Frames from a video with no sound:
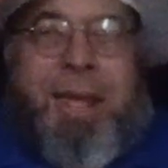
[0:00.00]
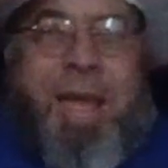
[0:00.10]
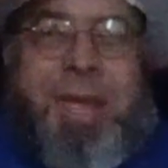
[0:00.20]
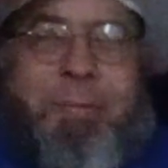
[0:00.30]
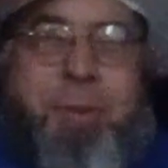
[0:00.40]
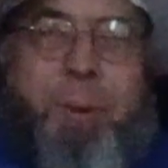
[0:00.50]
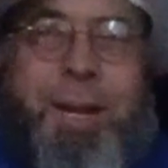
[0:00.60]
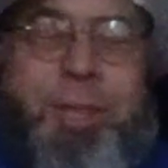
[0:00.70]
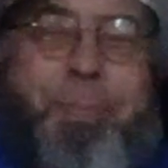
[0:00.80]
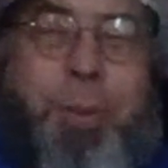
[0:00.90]
Hey
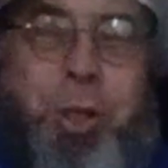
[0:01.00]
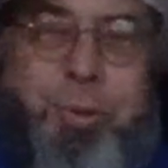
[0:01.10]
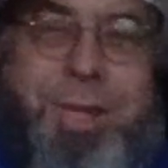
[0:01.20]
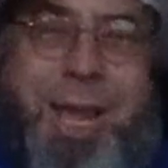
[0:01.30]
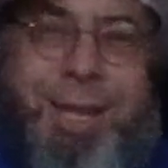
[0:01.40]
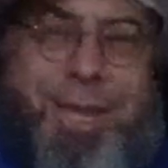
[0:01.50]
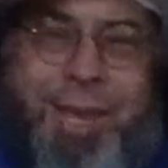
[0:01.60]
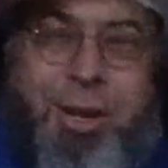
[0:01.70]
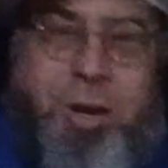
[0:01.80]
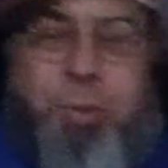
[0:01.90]
everybody, the Balloon Guy
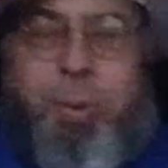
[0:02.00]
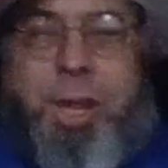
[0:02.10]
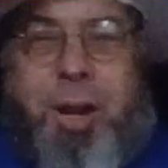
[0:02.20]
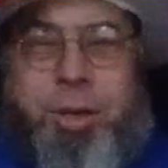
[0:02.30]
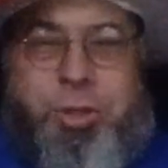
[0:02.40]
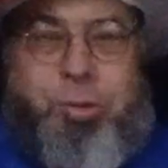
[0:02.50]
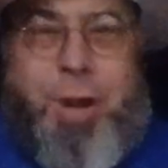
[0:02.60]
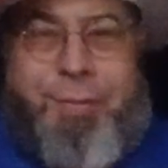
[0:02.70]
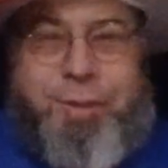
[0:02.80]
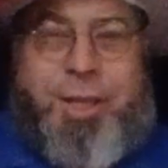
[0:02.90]
here. We are
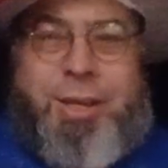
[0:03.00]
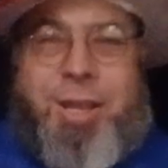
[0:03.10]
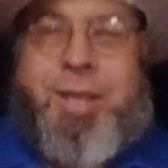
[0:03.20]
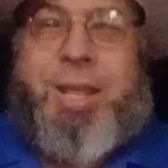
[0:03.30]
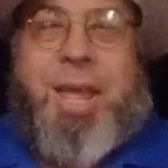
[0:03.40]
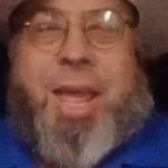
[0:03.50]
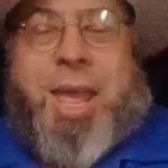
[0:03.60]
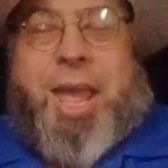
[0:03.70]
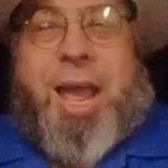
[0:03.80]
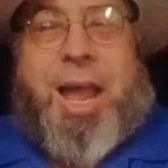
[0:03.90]
traveling
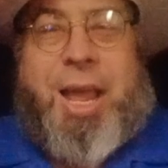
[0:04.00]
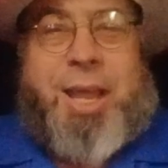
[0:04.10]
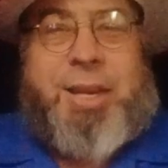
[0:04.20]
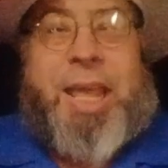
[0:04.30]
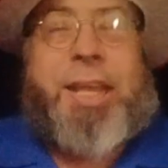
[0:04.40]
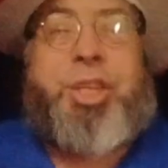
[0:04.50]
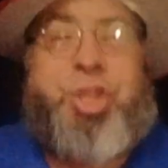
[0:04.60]
on a